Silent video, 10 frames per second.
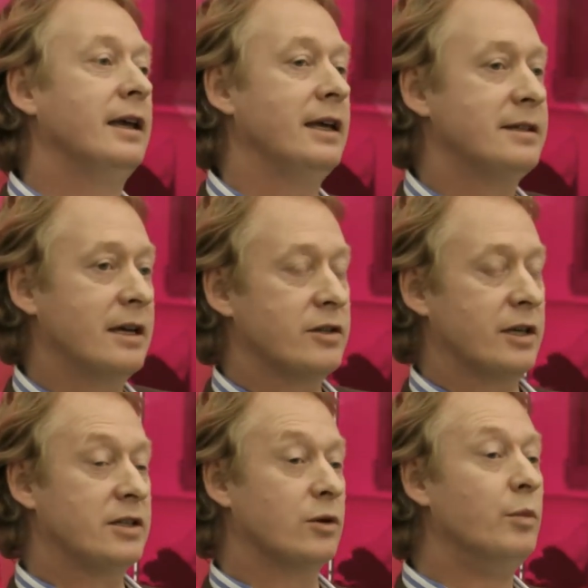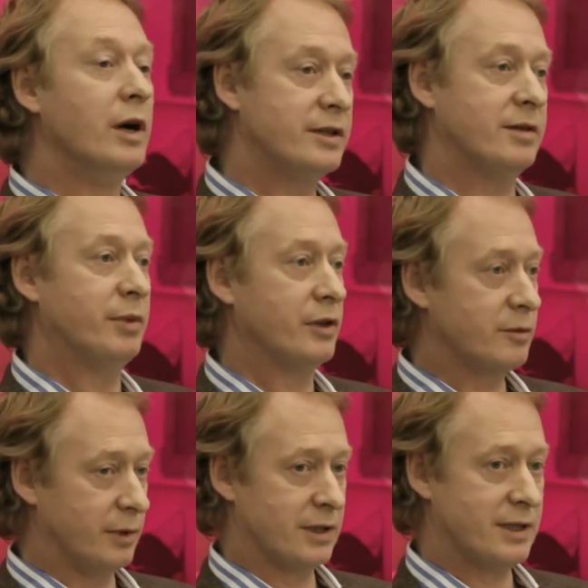is it's almost
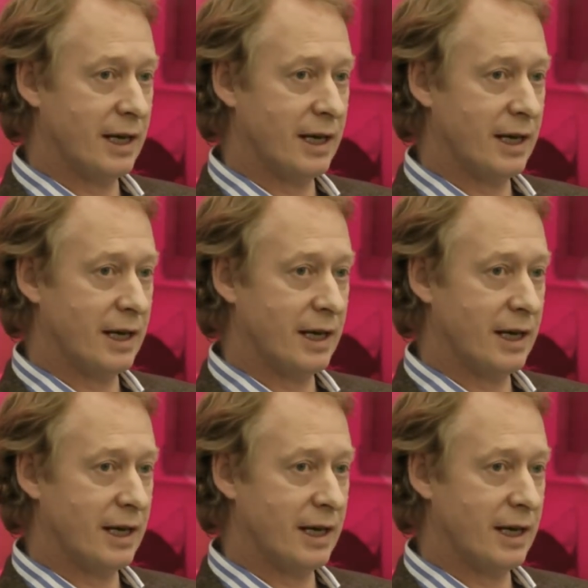impossible to